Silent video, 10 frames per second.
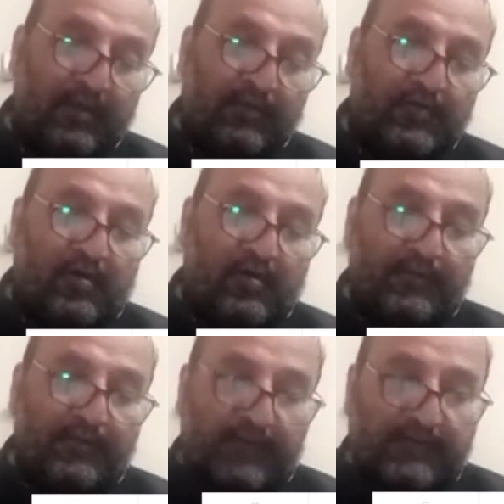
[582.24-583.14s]

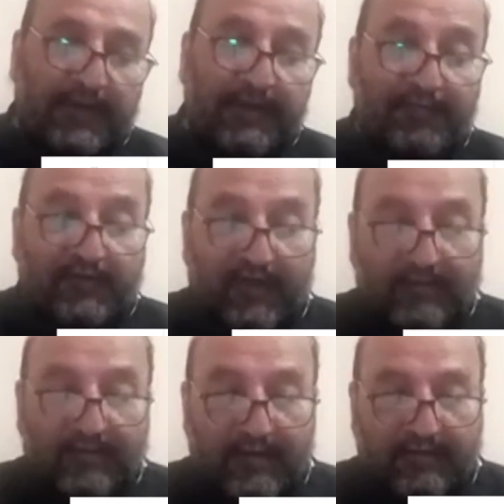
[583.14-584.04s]
libraries, if you look at the
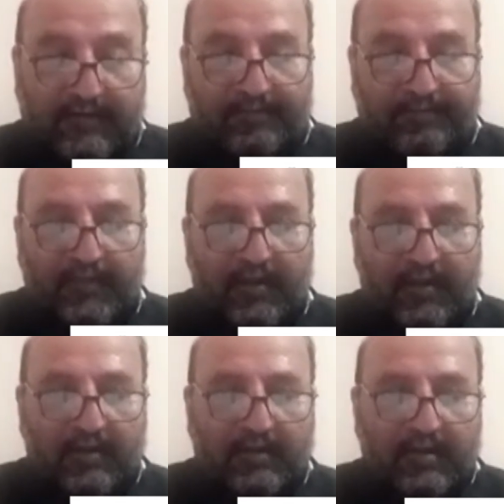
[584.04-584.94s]
current trends,
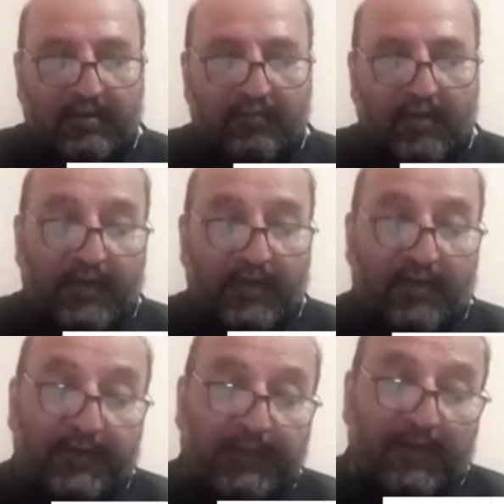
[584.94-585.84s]

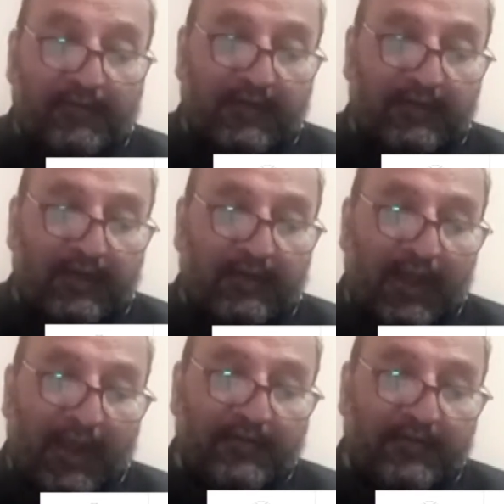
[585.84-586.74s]
technology is a
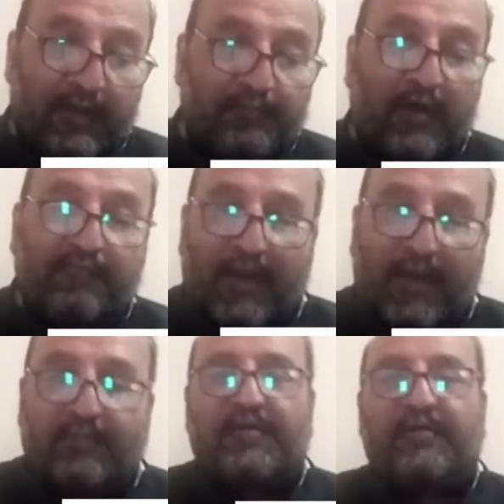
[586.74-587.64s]
striking feature
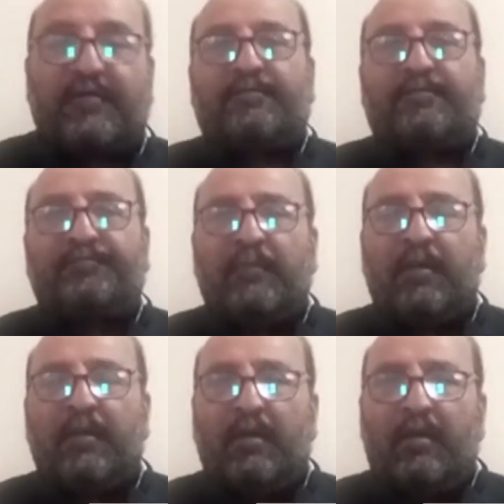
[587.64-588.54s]

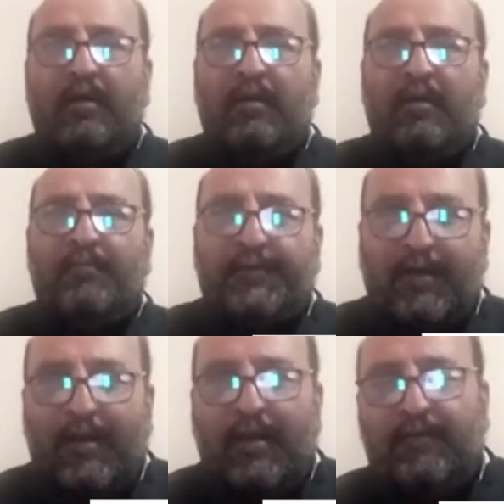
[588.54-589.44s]
which is making an
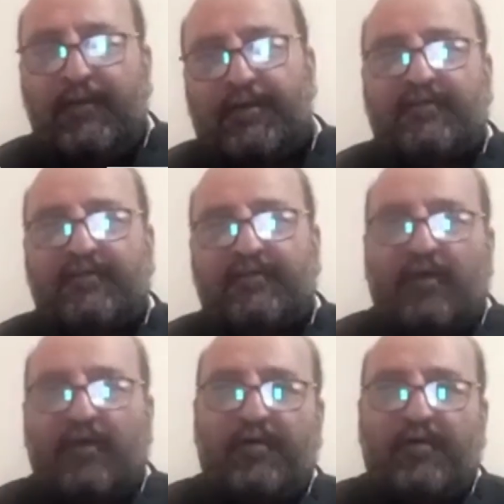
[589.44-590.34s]
impact on our
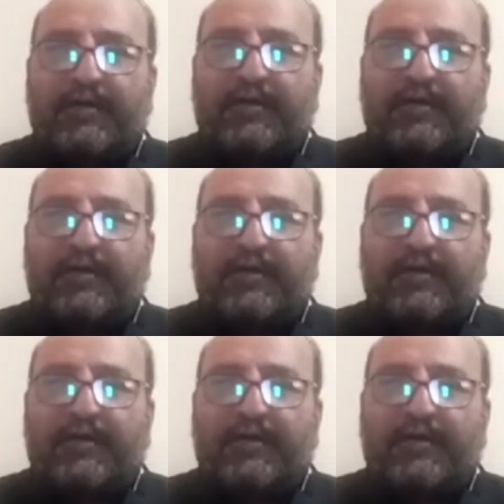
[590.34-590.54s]
libraries.